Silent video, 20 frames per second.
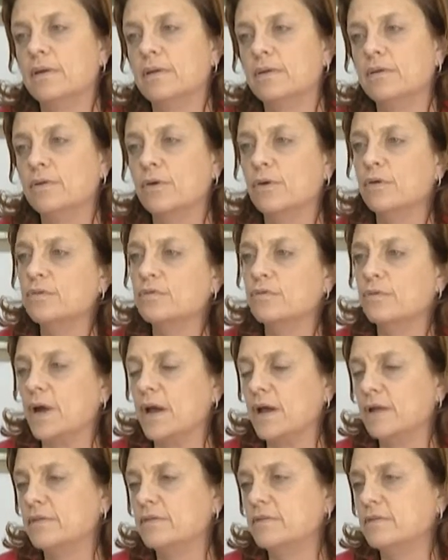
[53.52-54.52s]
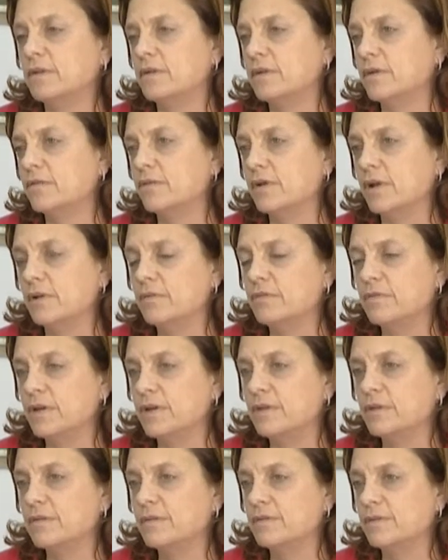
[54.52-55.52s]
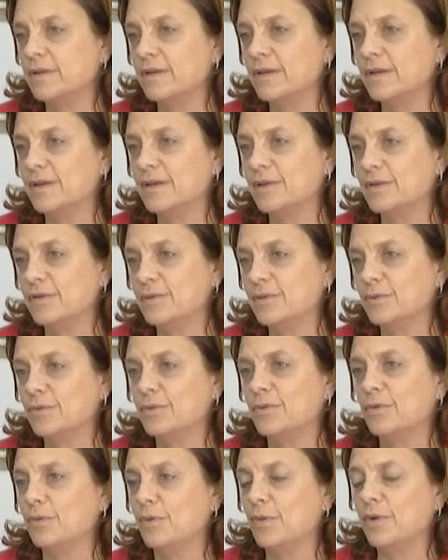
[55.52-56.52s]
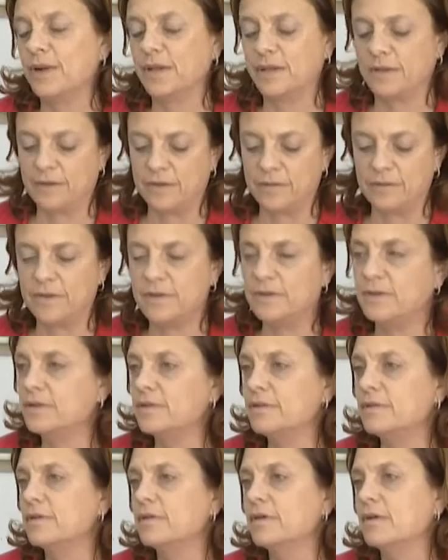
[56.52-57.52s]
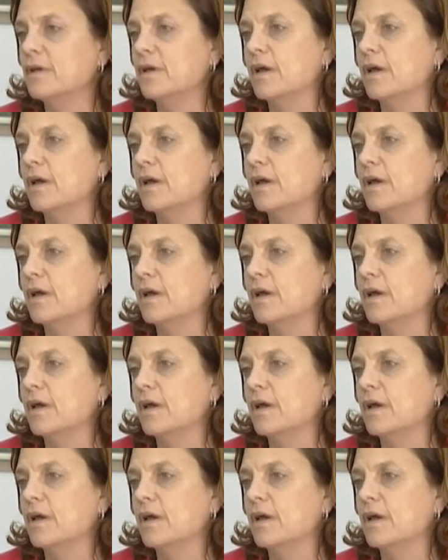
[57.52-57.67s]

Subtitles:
those rights that are relevant to their own activities.